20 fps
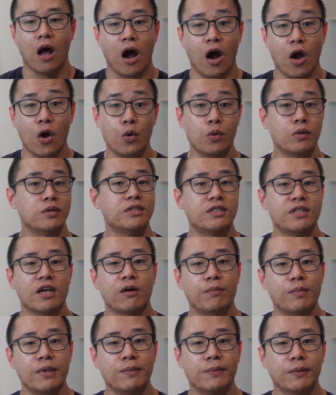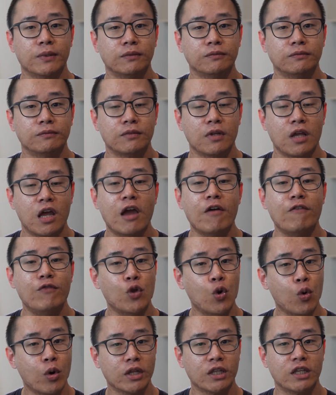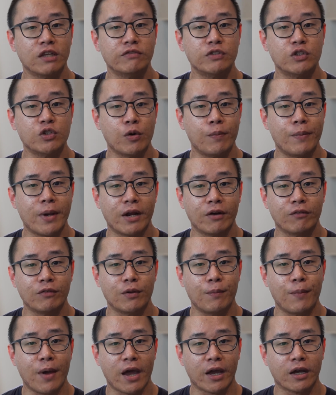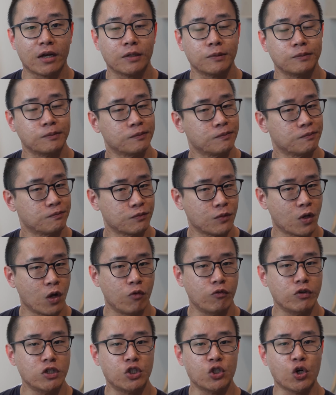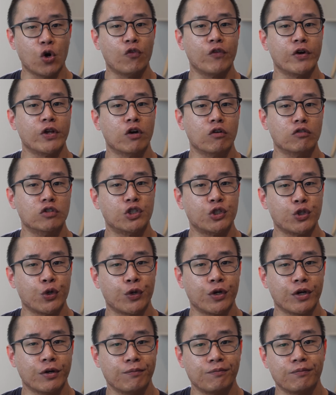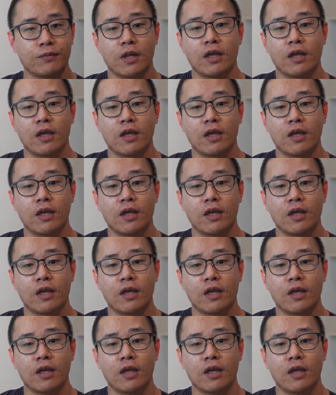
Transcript: I always tell people, if no one gives you a pat on the back, reach over your own shoulder,